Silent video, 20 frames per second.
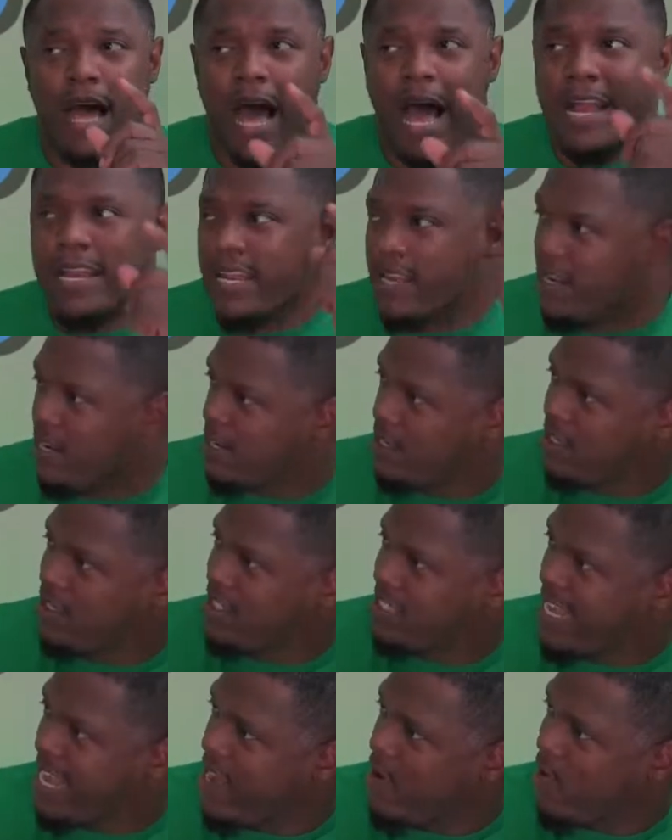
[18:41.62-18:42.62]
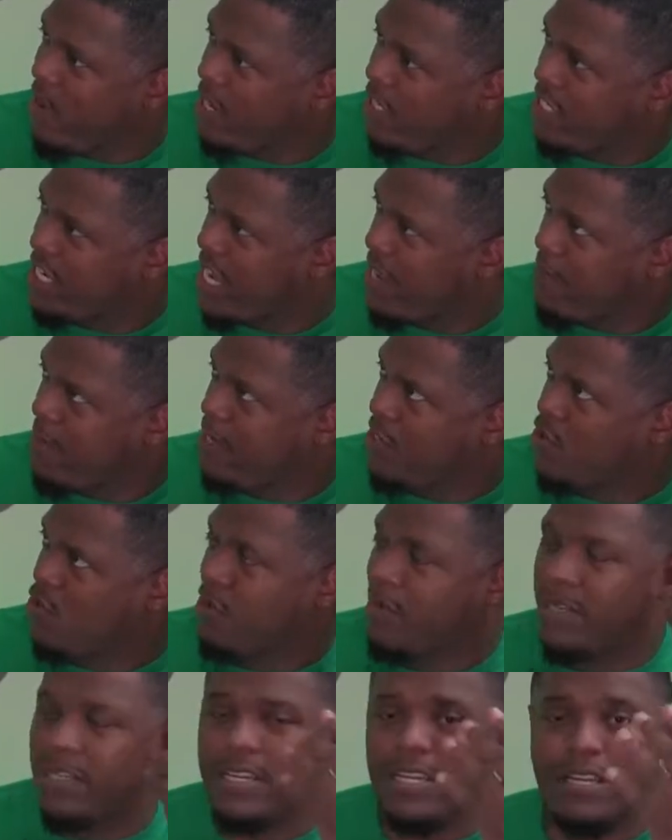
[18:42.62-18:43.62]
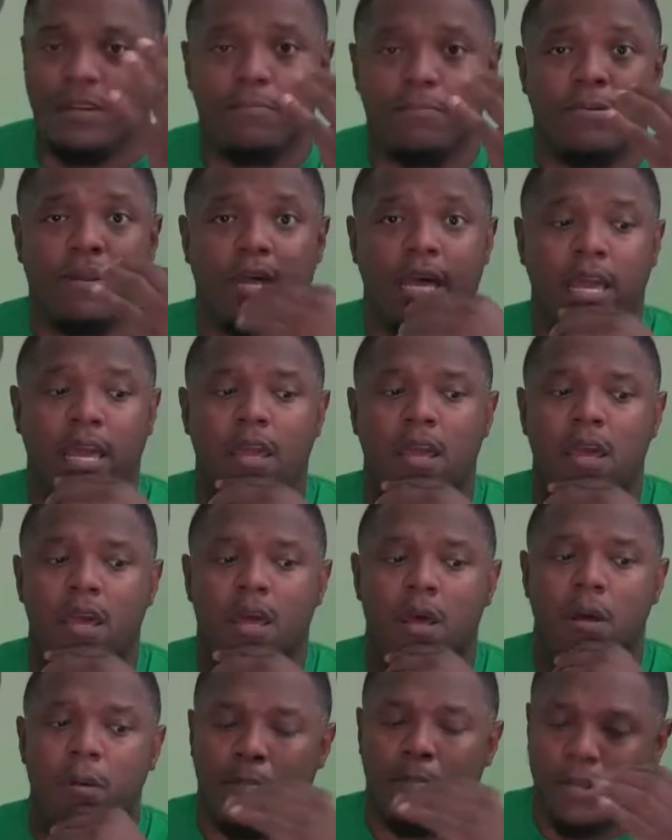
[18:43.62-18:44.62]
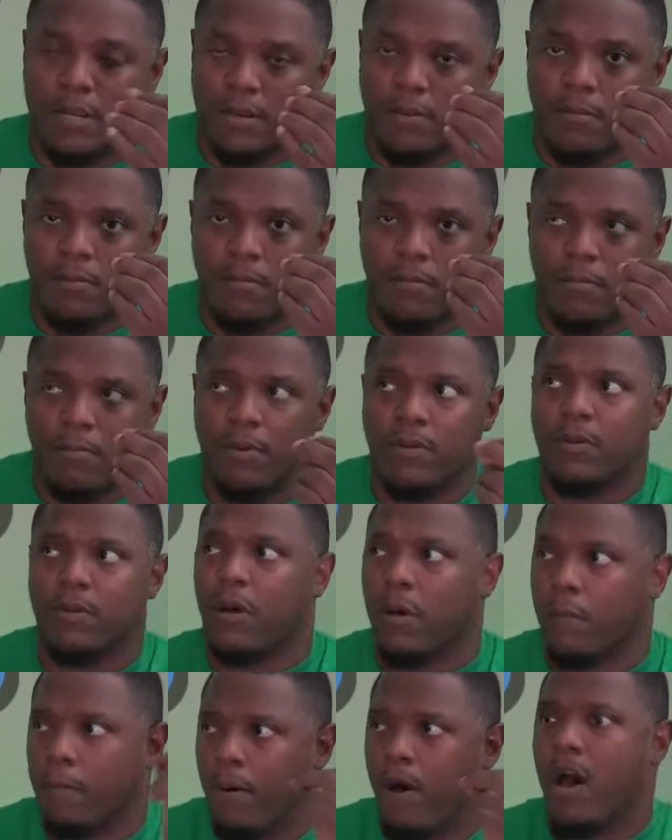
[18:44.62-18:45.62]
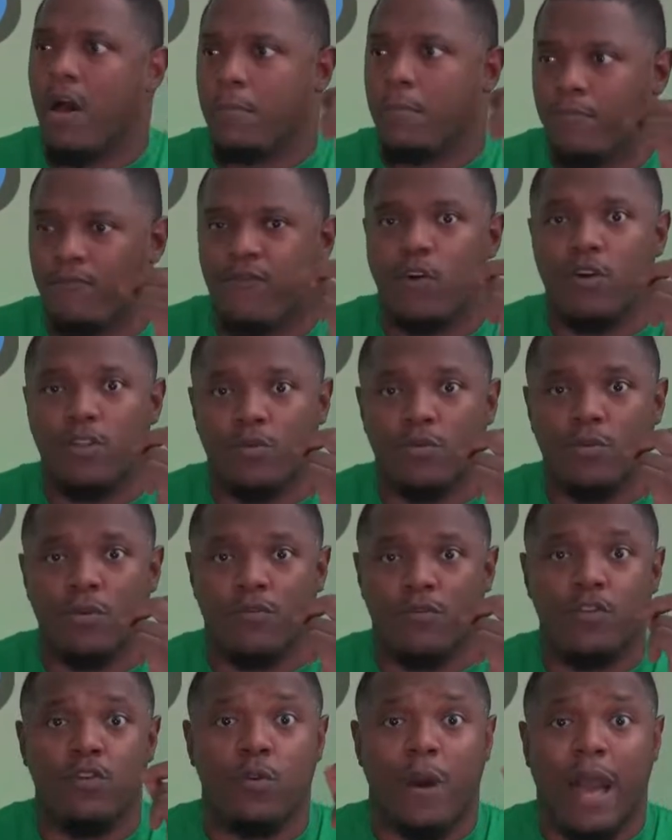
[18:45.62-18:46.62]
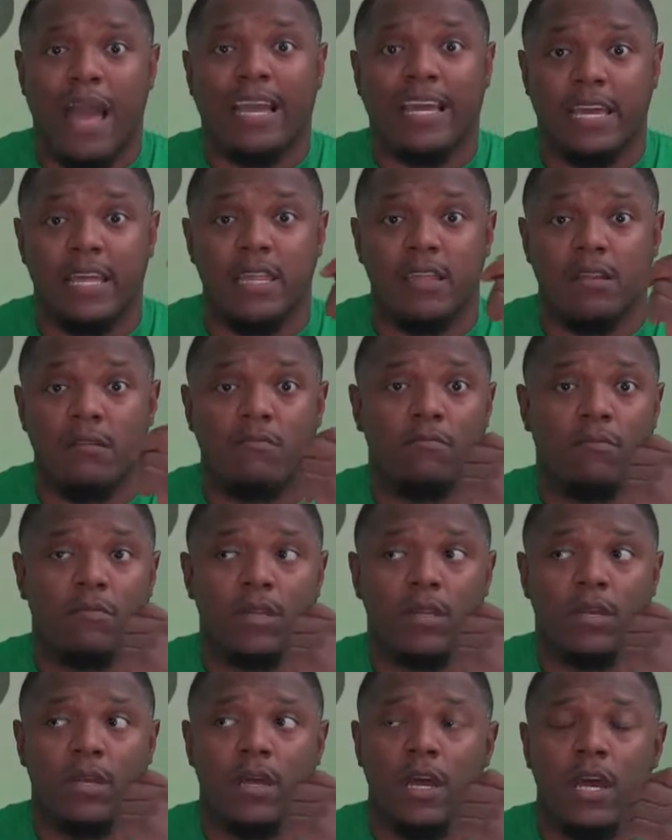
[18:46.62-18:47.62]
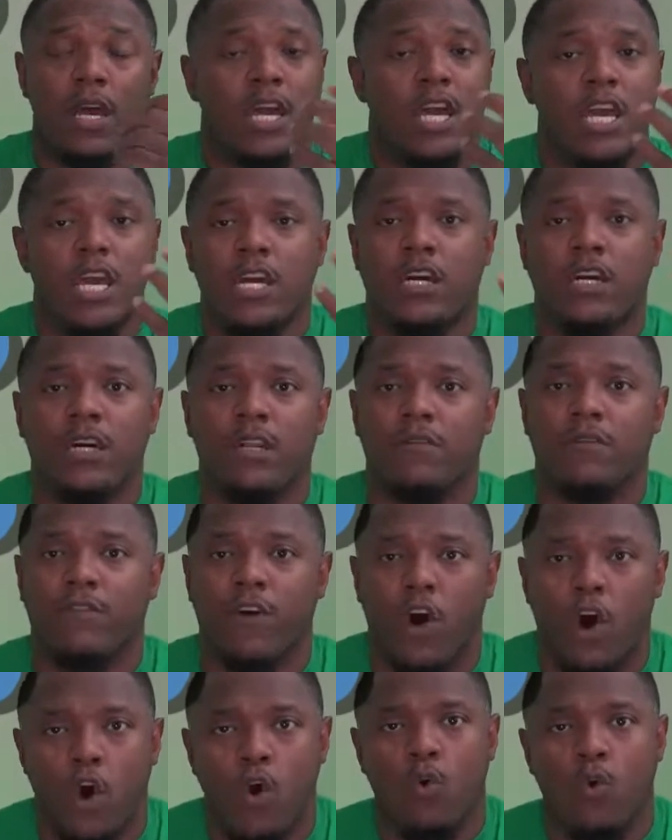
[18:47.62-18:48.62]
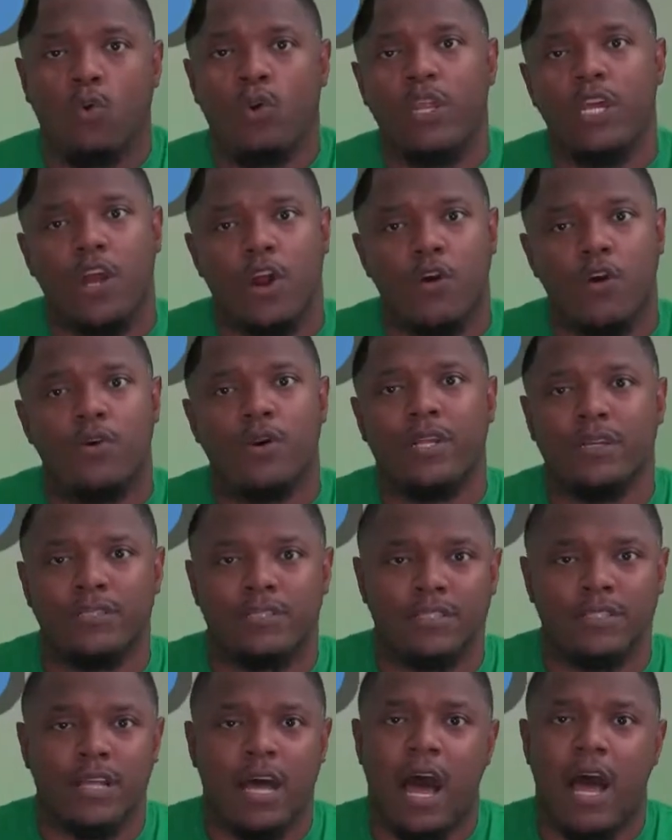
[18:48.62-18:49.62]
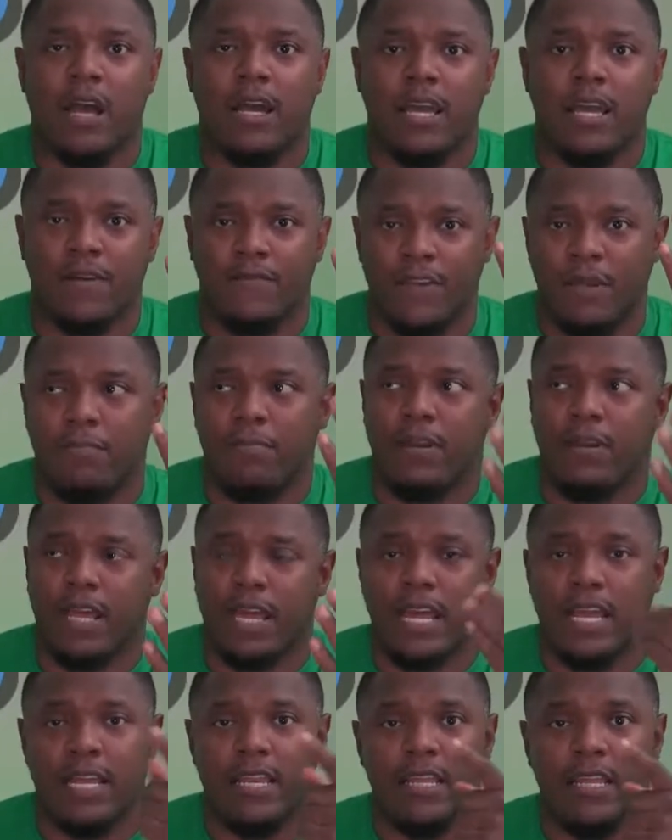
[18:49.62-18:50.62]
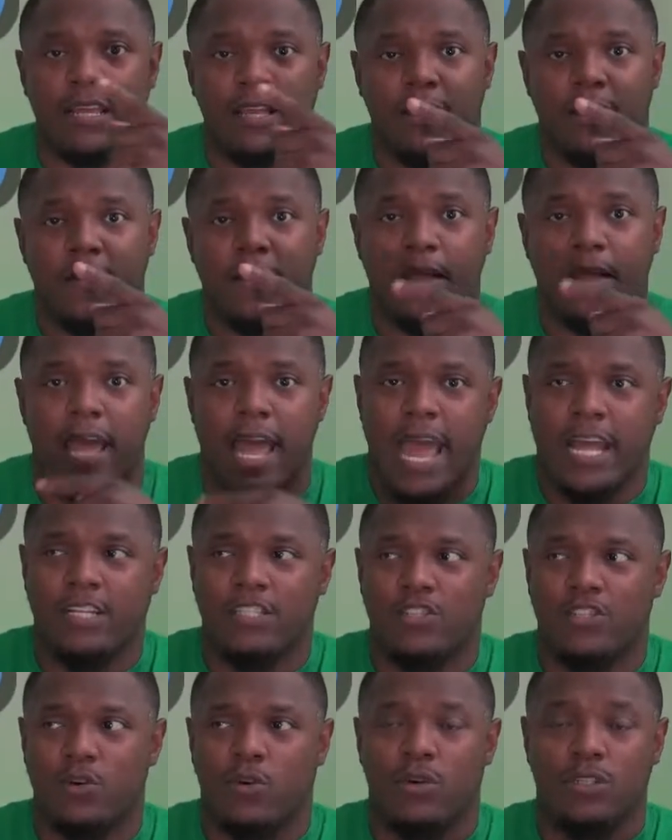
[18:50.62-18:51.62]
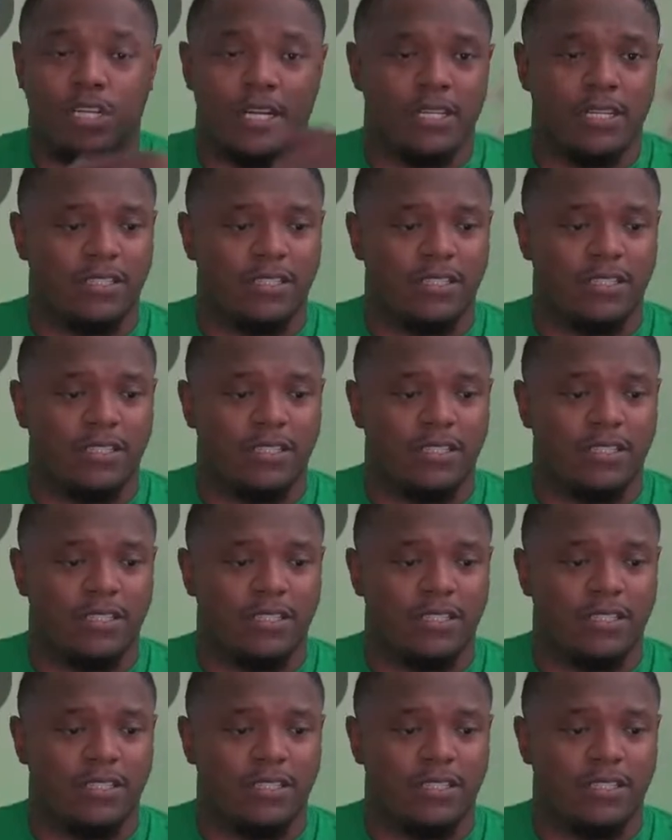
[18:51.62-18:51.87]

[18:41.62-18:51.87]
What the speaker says: I didn't understand why Jamie Newman didn't play, but upon further review, I get it. He could have only hurt his stock if he played at Georgia.